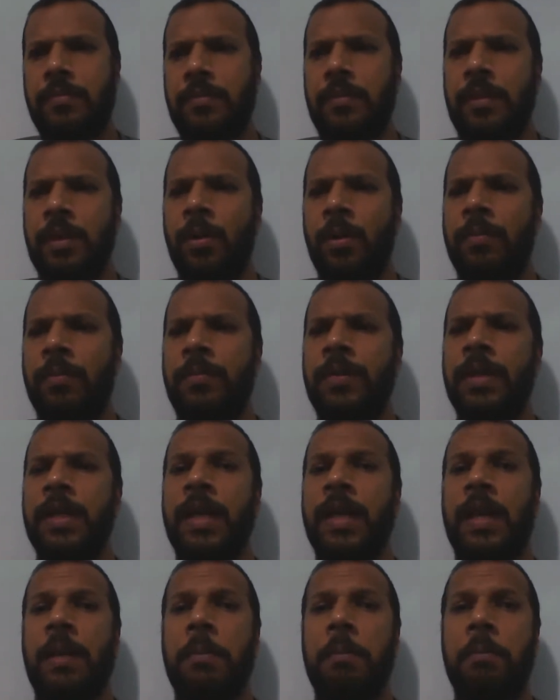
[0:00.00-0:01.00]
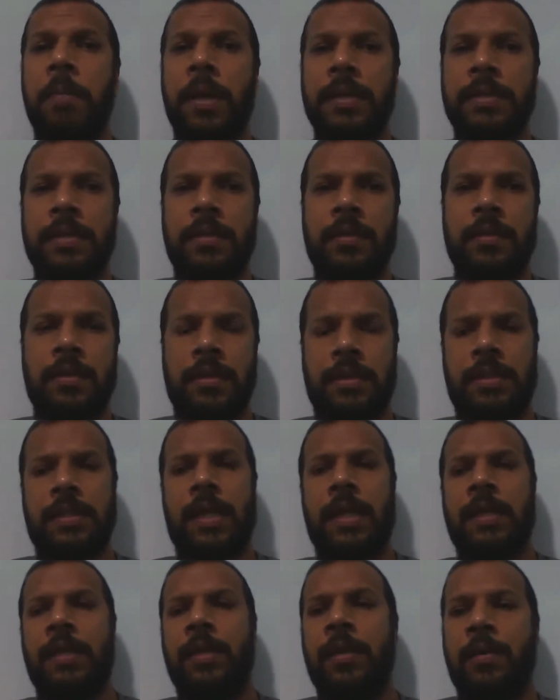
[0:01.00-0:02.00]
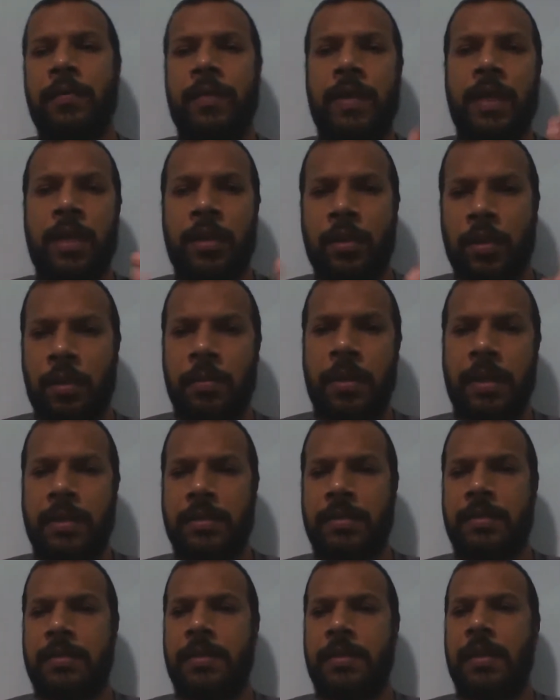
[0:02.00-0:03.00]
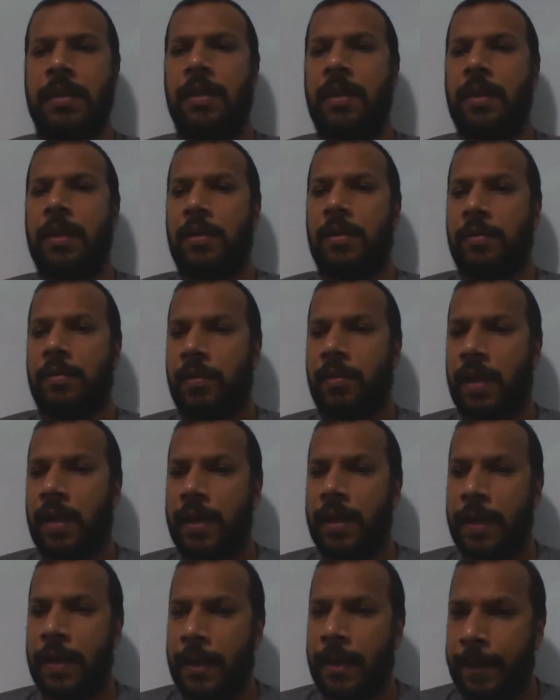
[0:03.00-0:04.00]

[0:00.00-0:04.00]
Hopefully, you get a better understanding of economics. Right?